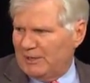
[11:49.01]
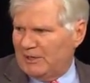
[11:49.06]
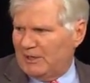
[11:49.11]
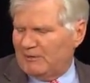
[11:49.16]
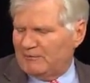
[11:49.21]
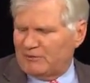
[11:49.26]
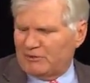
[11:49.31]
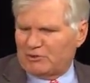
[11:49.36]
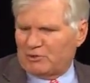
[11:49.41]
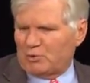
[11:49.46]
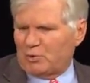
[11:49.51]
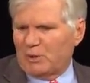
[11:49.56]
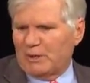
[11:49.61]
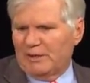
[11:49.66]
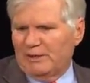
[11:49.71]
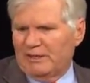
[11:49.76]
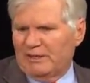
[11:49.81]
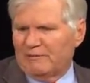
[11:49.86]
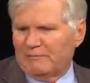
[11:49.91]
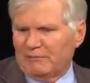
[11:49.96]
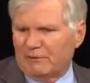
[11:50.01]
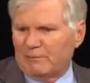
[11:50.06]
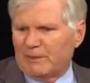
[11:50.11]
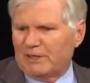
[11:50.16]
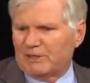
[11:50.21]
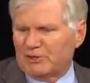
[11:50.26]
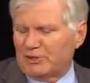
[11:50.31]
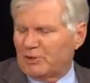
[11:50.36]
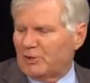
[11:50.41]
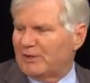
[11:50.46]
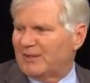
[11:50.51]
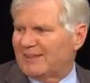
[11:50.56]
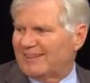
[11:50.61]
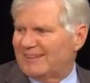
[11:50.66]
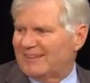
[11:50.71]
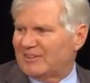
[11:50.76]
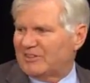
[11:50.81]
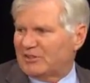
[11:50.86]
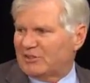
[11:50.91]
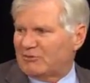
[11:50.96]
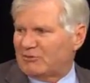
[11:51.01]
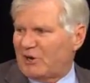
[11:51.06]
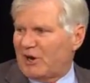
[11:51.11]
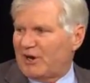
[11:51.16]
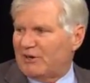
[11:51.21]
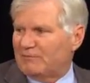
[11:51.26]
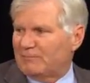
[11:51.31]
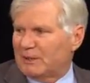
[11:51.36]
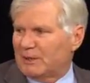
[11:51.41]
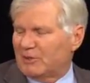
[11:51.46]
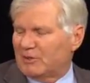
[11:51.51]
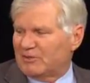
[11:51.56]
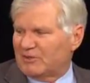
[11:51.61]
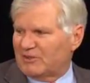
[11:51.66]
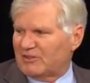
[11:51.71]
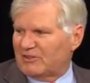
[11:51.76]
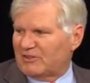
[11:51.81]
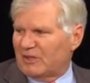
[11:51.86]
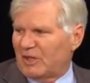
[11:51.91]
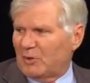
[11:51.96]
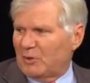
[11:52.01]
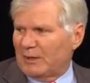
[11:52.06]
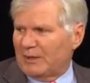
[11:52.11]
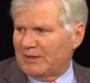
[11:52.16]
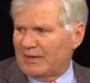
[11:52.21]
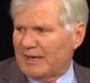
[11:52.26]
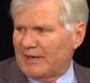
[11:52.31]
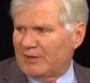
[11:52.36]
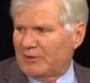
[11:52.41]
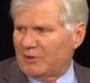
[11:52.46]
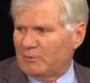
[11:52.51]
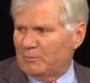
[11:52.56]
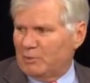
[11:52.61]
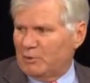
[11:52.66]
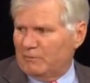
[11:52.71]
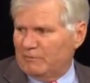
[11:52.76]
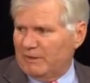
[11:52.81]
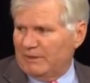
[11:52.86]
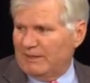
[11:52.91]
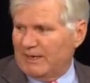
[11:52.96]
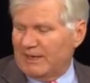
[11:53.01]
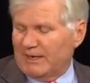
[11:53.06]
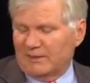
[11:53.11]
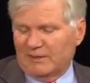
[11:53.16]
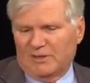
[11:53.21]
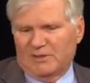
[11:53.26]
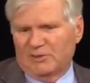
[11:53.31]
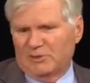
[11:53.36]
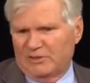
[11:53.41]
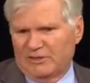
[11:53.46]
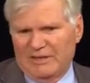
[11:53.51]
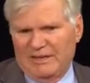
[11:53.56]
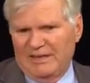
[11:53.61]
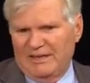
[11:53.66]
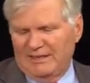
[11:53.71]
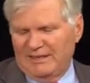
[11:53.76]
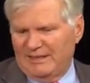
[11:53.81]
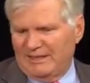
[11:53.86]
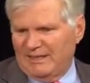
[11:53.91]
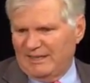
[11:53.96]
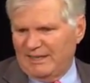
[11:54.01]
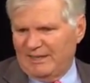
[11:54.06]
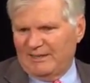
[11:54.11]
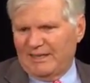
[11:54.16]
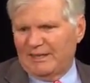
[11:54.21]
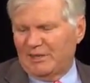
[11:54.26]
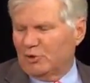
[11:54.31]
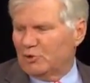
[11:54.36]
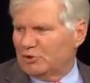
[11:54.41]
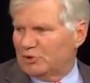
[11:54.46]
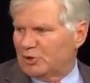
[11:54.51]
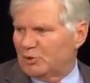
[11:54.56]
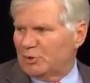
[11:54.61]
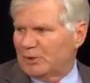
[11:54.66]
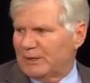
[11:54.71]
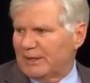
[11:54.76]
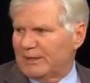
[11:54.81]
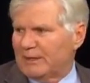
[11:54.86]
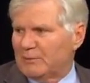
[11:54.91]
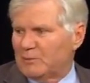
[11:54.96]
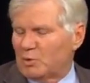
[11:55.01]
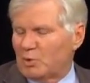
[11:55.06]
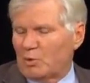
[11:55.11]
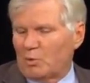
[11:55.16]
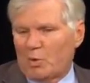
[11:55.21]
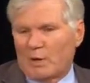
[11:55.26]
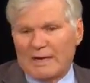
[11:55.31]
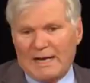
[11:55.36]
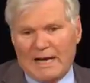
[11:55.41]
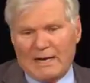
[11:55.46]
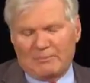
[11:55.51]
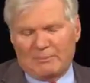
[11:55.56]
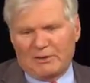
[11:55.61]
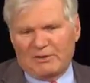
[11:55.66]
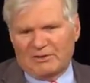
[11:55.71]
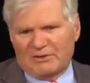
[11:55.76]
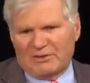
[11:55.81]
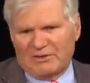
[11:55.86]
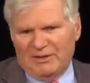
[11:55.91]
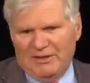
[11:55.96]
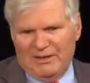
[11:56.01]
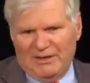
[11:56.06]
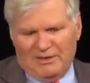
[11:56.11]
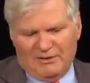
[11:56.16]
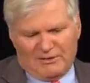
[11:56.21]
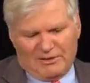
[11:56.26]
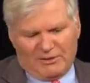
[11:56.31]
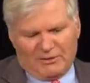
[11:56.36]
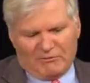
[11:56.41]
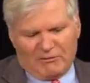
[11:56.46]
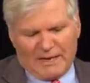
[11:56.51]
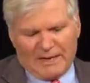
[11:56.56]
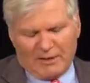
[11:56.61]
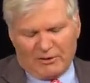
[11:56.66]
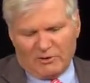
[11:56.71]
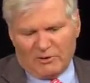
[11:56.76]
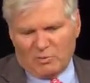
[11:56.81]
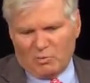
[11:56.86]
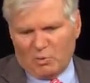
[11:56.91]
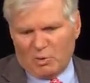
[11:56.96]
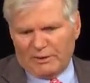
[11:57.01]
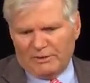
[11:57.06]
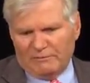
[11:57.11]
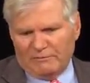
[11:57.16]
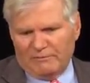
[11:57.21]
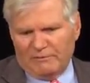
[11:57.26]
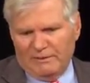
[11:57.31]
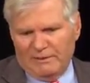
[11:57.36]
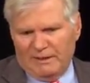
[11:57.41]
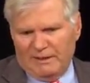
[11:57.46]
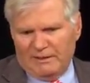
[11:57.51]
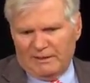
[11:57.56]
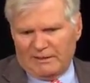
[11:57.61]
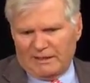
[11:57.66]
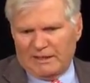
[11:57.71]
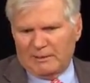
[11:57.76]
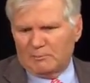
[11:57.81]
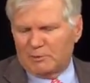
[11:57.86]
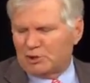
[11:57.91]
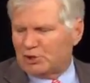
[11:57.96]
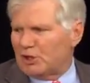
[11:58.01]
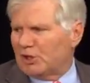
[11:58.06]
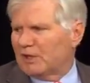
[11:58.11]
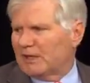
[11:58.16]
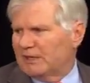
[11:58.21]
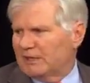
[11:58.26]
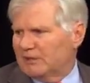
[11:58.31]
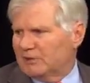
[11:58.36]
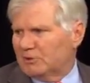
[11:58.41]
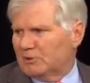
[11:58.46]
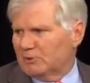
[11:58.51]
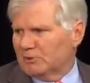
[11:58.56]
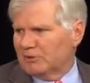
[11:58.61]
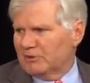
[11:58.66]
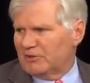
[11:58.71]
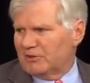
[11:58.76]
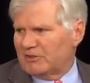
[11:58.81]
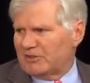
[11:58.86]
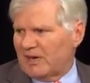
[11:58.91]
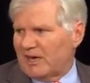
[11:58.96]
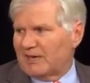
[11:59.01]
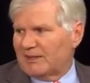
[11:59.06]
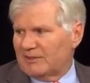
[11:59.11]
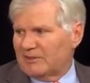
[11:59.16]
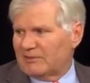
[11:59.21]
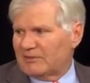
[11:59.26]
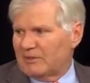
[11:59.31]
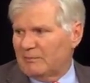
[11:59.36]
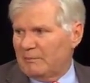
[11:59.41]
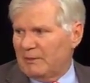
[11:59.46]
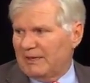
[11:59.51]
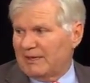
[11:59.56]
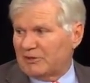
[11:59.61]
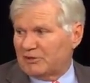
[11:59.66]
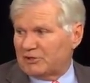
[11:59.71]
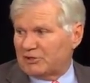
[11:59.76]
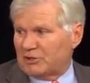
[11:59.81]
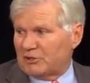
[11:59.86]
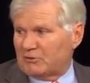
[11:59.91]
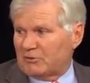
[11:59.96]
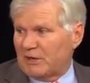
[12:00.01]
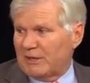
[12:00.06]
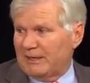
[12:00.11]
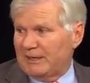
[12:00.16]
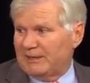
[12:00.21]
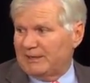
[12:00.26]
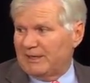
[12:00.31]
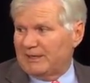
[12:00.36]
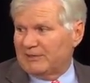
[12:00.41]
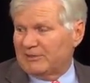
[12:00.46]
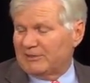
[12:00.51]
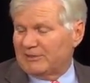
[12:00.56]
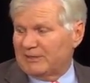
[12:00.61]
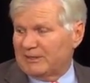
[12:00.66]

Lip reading: of storing the information on the disk drive because it's slowing down their movie downloads and they don't do it anymore? What happens to the record? What if Kim Jong-il decides to masquerade as